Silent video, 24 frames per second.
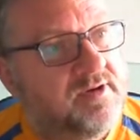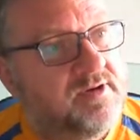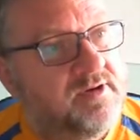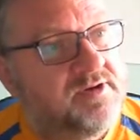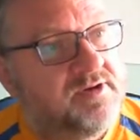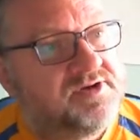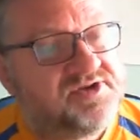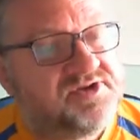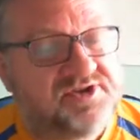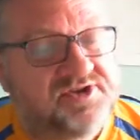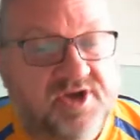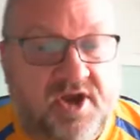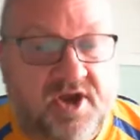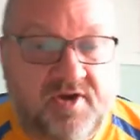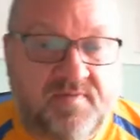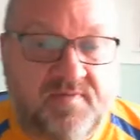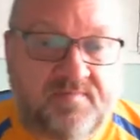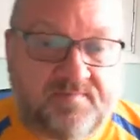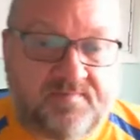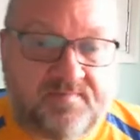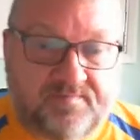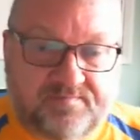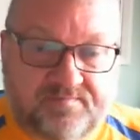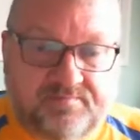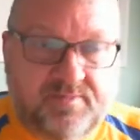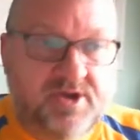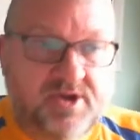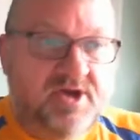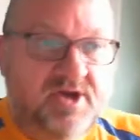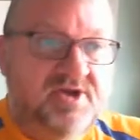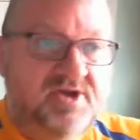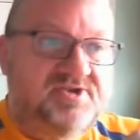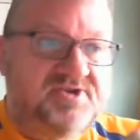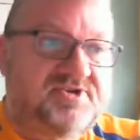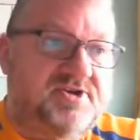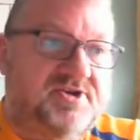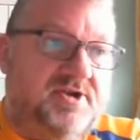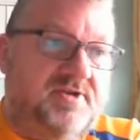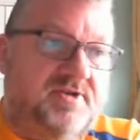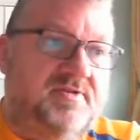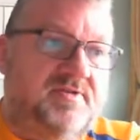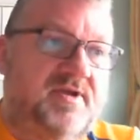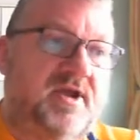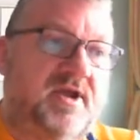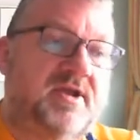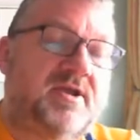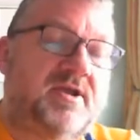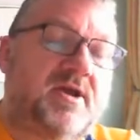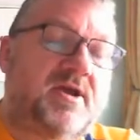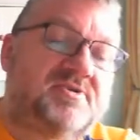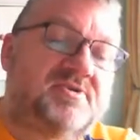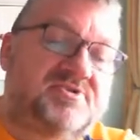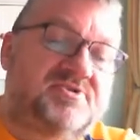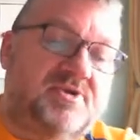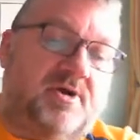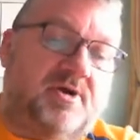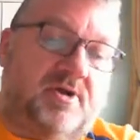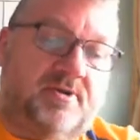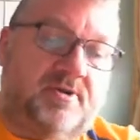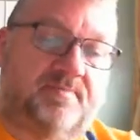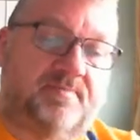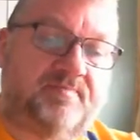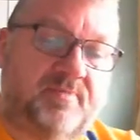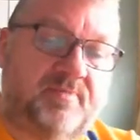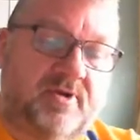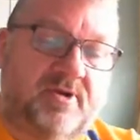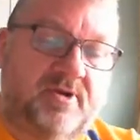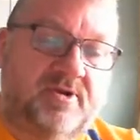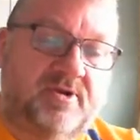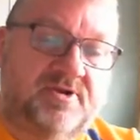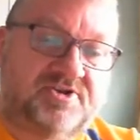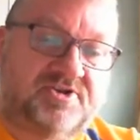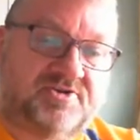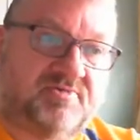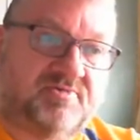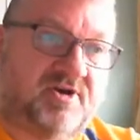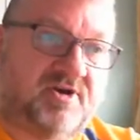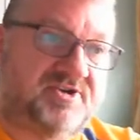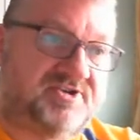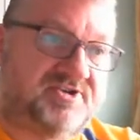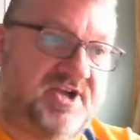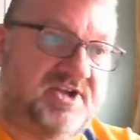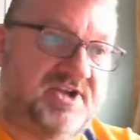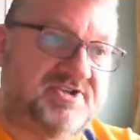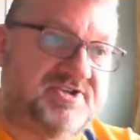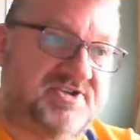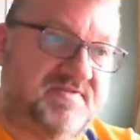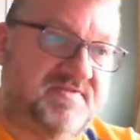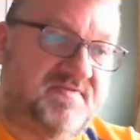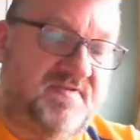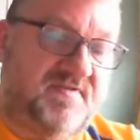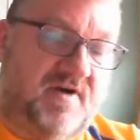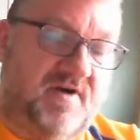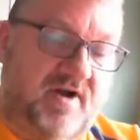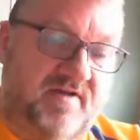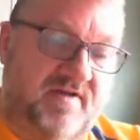So Merton then goes on to identify